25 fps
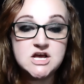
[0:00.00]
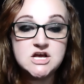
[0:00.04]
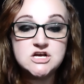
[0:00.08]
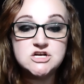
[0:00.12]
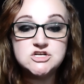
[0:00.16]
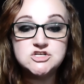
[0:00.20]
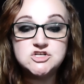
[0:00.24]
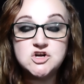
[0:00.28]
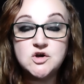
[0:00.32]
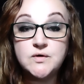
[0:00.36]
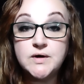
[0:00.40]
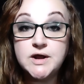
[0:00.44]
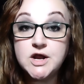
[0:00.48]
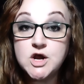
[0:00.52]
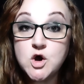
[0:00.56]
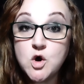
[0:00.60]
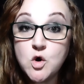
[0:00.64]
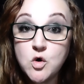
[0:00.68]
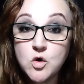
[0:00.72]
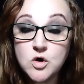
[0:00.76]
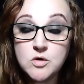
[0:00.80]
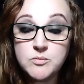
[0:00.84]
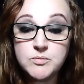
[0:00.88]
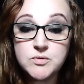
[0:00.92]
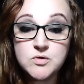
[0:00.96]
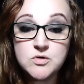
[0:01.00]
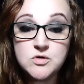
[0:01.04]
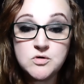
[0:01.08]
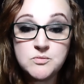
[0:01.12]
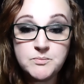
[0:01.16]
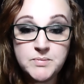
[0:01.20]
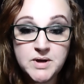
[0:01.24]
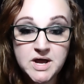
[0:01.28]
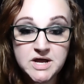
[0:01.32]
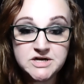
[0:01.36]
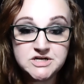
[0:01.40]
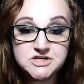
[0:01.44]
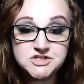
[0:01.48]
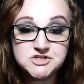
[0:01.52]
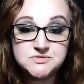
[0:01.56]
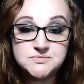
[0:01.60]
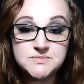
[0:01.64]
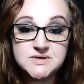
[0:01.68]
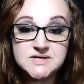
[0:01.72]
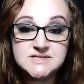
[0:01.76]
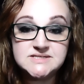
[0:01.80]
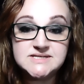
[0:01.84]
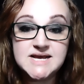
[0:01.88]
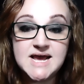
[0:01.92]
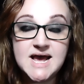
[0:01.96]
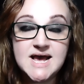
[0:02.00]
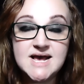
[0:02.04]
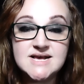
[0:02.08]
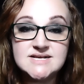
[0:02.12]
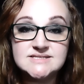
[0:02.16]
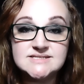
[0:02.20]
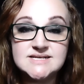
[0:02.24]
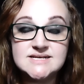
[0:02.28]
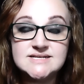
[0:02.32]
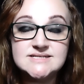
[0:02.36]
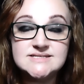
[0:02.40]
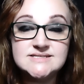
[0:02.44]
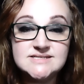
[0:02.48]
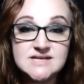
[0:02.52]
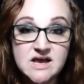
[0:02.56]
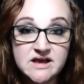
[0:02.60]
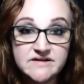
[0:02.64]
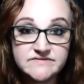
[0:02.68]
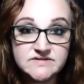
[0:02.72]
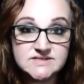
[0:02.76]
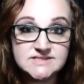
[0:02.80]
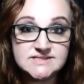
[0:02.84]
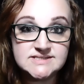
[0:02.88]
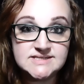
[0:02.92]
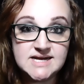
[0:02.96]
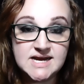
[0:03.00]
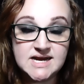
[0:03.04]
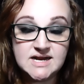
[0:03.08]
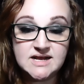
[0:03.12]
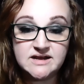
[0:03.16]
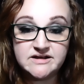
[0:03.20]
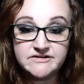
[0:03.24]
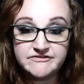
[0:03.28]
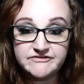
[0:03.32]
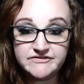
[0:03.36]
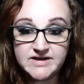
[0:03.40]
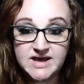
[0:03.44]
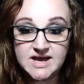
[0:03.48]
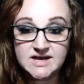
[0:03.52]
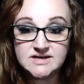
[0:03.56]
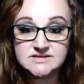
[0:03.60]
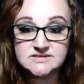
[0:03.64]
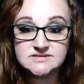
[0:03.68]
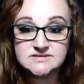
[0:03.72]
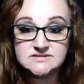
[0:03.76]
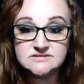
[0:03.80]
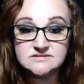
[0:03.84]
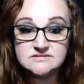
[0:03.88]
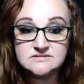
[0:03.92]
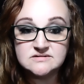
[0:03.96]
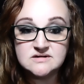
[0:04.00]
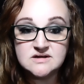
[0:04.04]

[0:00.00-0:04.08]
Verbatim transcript: showing corporal punishment has devastating effects.